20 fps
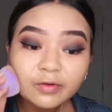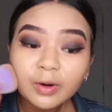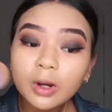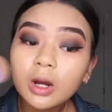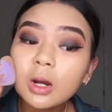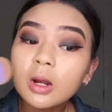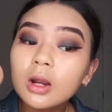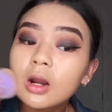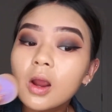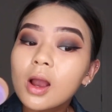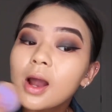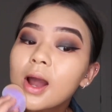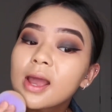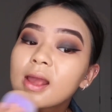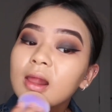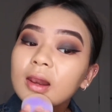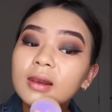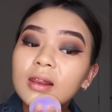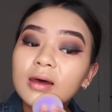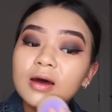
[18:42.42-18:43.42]
far,
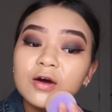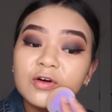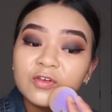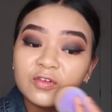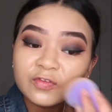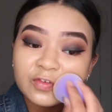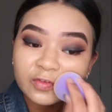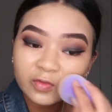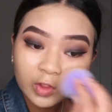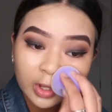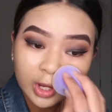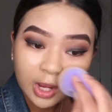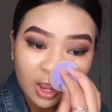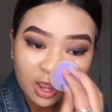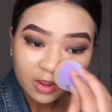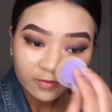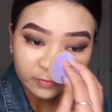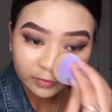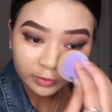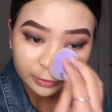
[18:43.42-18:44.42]
I love the
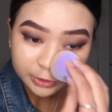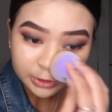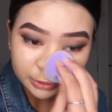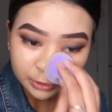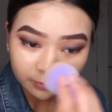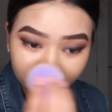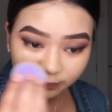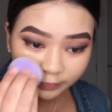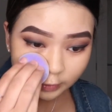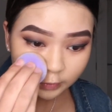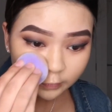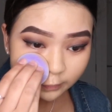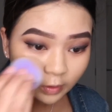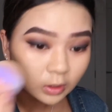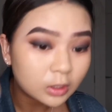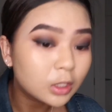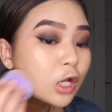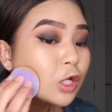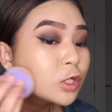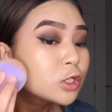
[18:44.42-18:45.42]
coverage of this
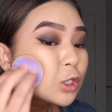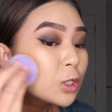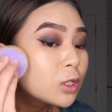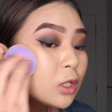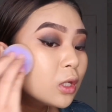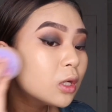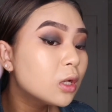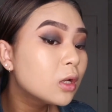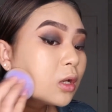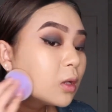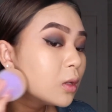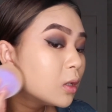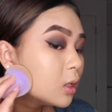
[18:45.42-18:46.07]
foundation.